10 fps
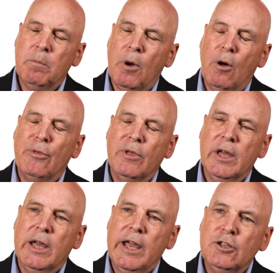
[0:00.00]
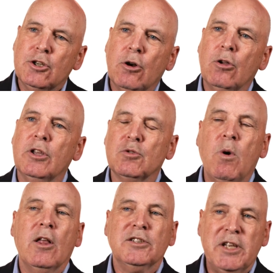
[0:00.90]
both internal as
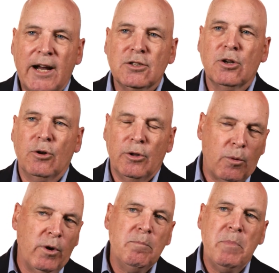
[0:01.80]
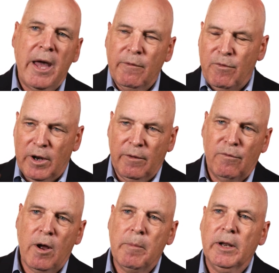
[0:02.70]
well as external that we benefited
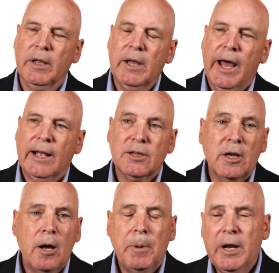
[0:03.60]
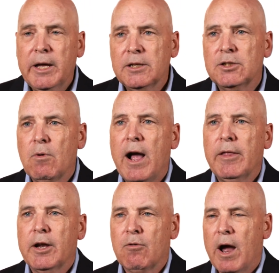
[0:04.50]
from it as a company, and it's a
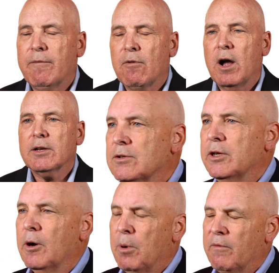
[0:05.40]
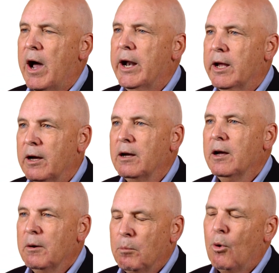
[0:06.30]
rallying cry for us, you know, providing a
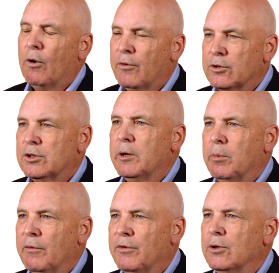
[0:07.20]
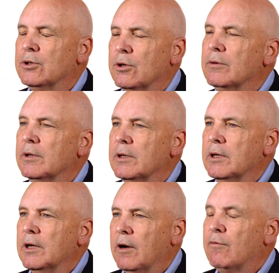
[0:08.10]
more foreseeable future
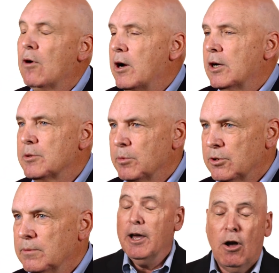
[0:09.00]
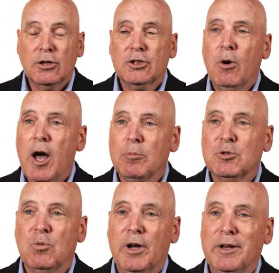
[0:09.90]
uh, for our customers. It also
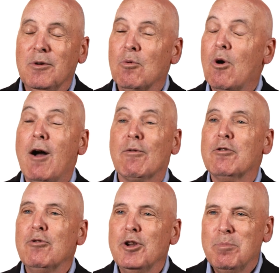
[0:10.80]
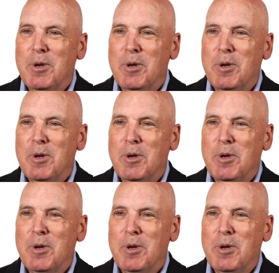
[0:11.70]
helps when we're out recruiting